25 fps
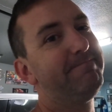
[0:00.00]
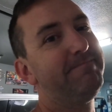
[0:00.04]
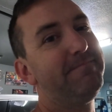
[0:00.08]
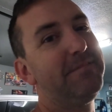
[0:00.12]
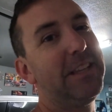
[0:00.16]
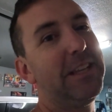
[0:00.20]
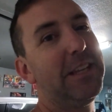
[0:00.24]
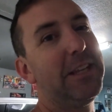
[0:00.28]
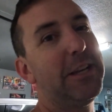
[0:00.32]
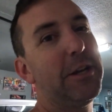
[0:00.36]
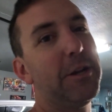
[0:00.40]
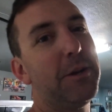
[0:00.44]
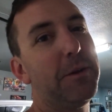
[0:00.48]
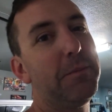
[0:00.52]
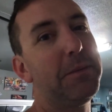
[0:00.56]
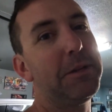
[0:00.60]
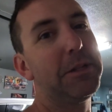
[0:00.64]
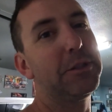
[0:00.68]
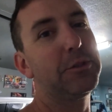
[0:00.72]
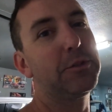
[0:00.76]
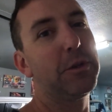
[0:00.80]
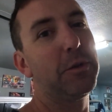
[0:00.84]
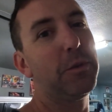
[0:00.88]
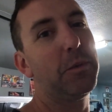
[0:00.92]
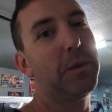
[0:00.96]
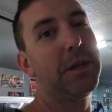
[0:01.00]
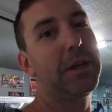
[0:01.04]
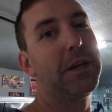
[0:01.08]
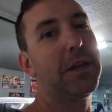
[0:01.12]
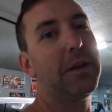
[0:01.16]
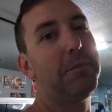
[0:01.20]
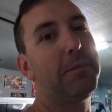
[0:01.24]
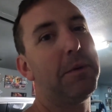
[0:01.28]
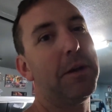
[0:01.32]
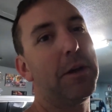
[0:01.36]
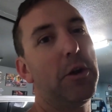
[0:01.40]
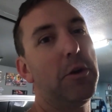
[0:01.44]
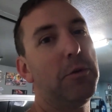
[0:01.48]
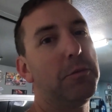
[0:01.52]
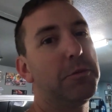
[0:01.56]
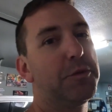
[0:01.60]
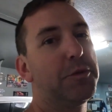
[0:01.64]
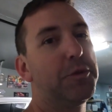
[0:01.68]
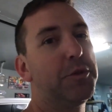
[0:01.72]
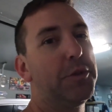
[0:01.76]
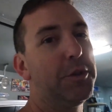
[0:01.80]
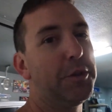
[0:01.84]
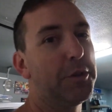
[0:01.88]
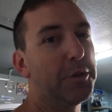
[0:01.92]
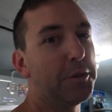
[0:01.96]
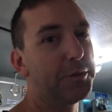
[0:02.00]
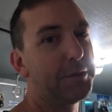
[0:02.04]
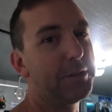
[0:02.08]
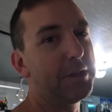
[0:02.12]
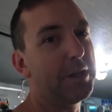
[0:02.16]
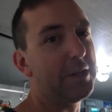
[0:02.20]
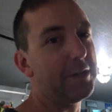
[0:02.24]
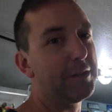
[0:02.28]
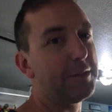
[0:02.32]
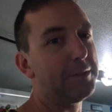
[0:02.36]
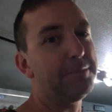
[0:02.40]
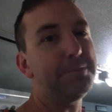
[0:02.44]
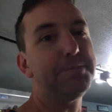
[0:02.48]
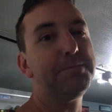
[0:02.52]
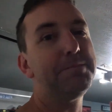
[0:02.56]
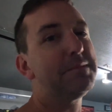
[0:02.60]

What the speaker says: you know, I'm not trying to wake up my almost 2-year-old daughter.